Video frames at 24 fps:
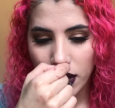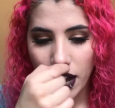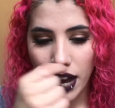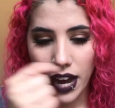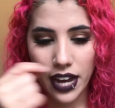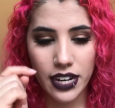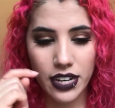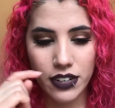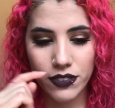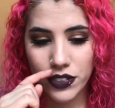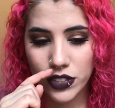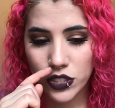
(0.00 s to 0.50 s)

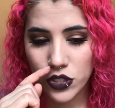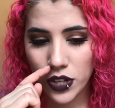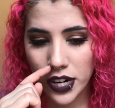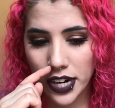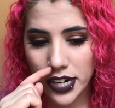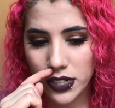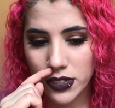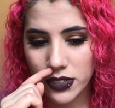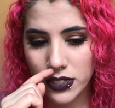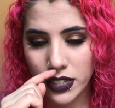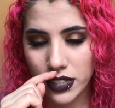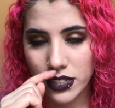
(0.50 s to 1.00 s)
I never
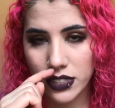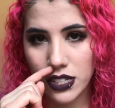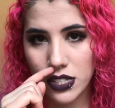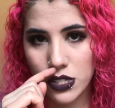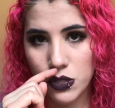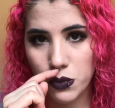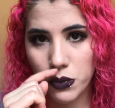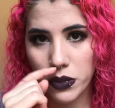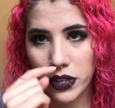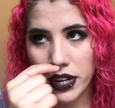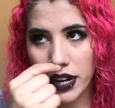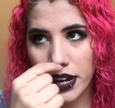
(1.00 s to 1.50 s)
tried to take
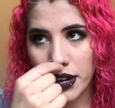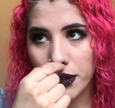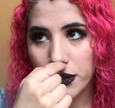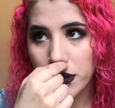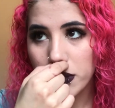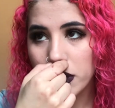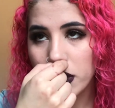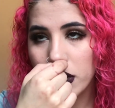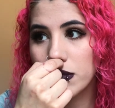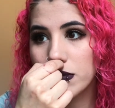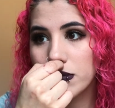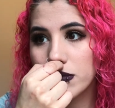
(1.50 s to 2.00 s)
this one
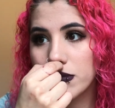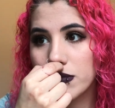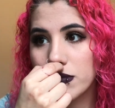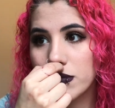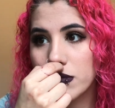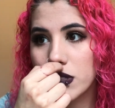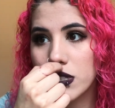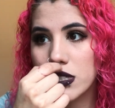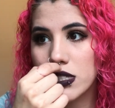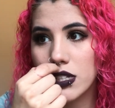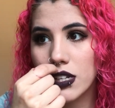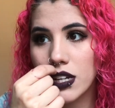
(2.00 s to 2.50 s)
out
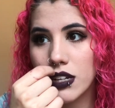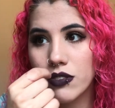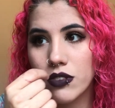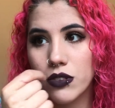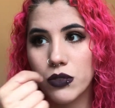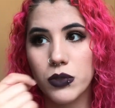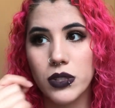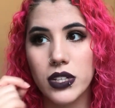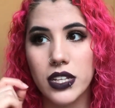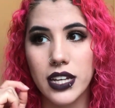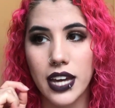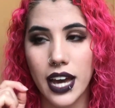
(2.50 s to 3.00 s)
because I never
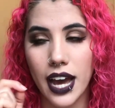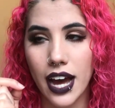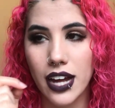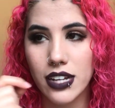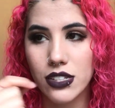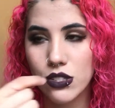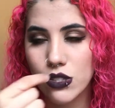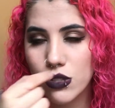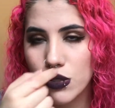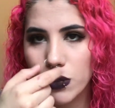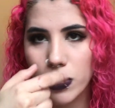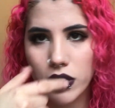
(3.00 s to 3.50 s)
really
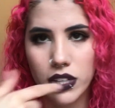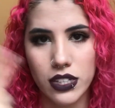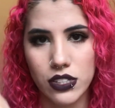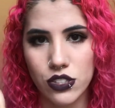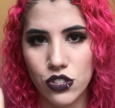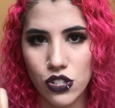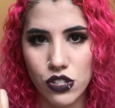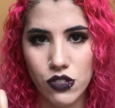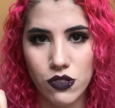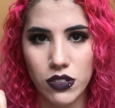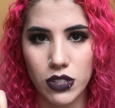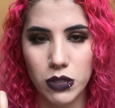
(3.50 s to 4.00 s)
had to. I can
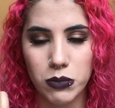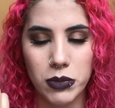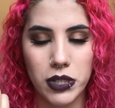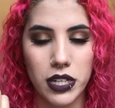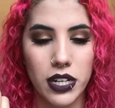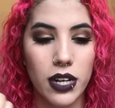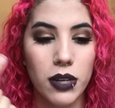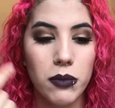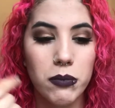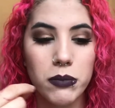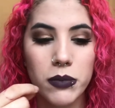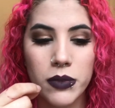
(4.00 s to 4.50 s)
just flip it
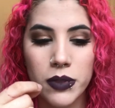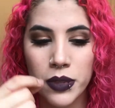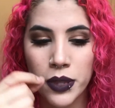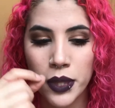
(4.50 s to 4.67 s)
up.